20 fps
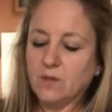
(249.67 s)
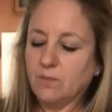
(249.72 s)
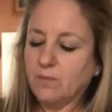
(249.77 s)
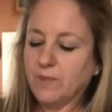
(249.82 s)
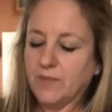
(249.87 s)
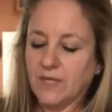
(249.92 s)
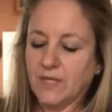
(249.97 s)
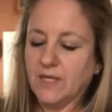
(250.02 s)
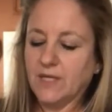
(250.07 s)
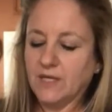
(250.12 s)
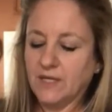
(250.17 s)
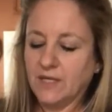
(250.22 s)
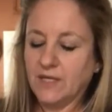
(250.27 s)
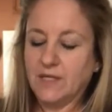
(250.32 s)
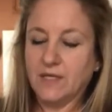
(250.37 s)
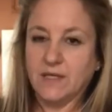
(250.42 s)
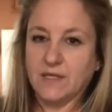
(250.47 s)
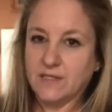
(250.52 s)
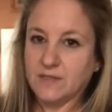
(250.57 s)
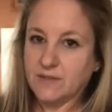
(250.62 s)
but
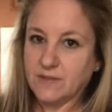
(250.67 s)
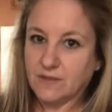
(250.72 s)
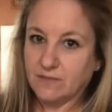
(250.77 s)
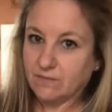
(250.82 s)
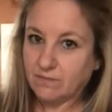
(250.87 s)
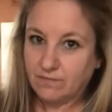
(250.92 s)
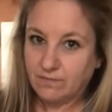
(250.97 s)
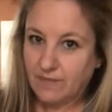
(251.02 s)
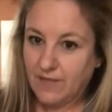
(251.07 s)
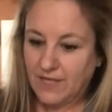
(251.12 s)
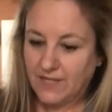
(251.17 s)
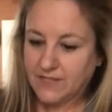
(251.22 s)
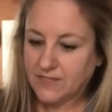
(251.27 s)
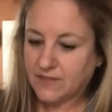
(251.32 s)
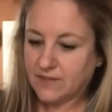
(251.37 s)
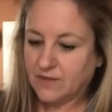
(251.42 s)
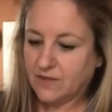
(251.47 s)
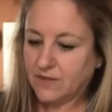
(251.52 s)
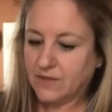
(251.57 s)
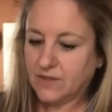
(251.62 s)
it makes
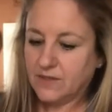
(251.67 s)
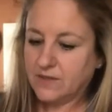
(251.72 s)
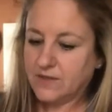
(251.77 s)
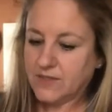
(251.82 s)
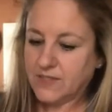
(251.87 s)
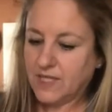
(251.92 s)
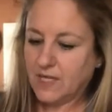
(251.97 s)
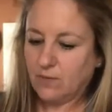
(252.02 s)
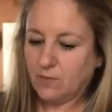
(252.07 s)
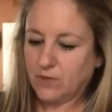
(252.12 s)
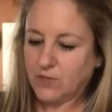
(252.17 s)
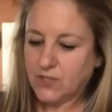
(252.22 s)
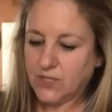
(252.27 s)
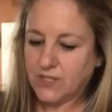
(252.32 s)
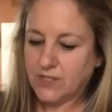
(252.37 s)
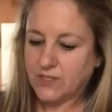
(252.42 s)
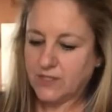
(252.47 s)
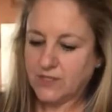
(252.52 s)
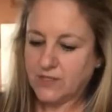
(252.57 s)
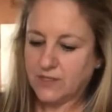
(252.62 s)
good
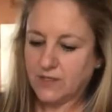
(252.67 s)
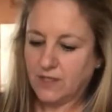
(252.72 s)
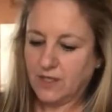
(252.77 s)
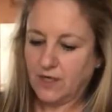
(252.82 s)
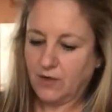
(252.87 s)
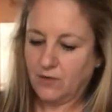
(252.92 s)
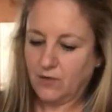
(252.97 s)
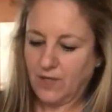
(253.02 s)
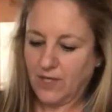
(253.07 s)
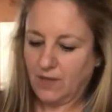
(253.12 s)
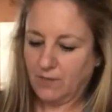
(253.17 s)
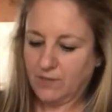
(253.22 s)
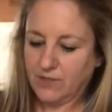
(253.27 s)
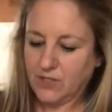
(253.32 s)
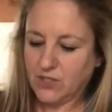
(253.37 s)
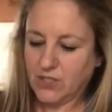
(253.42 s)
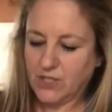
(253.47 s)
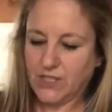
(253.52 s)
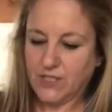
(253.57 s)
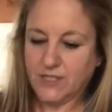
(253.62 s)
sandwiches, you know, ham and
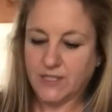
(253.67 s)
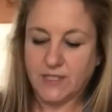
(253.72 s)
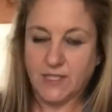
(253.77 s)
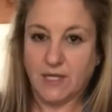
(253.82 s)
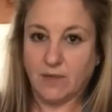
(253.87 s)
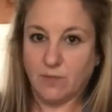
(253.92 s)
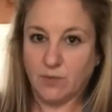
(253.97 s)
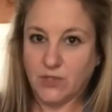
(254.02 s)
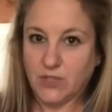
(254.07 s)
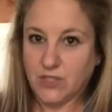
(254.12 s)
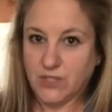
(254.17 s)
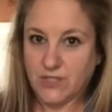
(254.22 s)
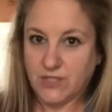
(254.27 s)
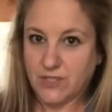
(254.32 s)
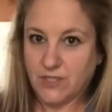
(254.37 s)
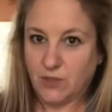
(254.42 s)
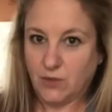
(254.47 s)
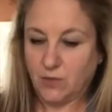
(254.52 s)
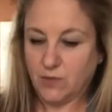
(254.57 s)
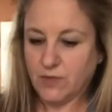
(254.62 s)
cheese sandwiches
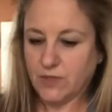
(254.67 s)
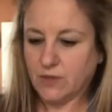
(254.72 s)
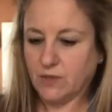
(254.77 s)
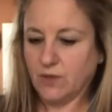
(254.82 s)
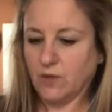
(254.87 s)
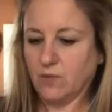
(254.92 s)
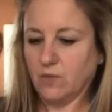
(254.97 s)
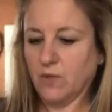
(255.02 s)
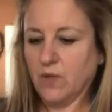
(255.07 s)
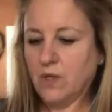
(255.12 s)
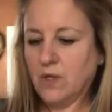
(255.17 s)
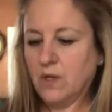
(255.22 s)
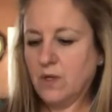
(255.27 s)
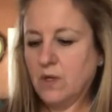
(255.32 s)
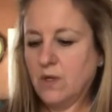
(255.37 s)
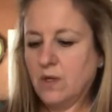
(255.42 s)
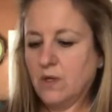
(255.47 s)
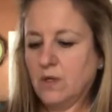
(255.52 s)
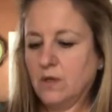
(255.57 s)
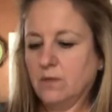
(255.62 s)
too, so
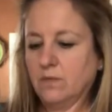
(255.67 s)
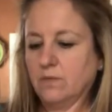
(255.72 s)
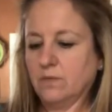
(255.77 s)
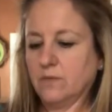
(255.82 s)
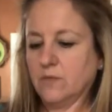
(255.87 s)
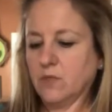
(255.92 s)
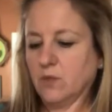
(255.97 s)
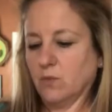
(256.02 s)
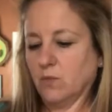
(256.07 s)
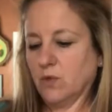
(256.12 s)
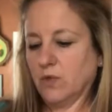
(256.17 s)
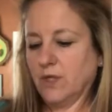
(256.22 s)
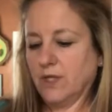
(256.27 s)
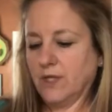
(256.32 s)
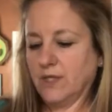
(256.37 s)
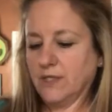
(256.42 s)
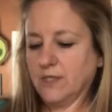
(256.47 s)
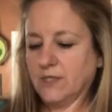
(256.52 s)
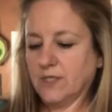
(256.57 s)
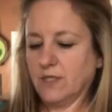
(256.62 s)
don't worry
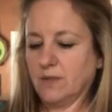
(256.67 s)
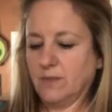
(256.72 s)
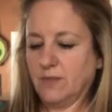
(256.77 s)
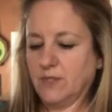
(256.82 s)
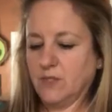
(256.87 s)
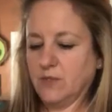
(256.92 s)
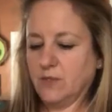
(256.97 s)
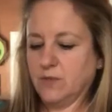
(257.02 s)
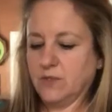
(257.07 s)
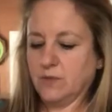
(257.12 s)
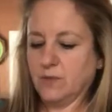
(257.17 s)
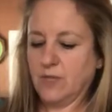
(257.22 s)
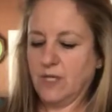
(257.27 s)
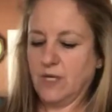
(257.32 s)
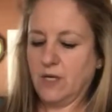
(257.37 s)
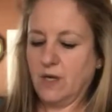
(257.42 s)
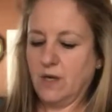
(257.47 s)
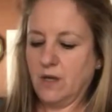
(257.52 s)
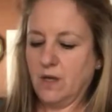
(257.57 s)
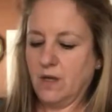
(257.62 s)
that it's going to be too sweet.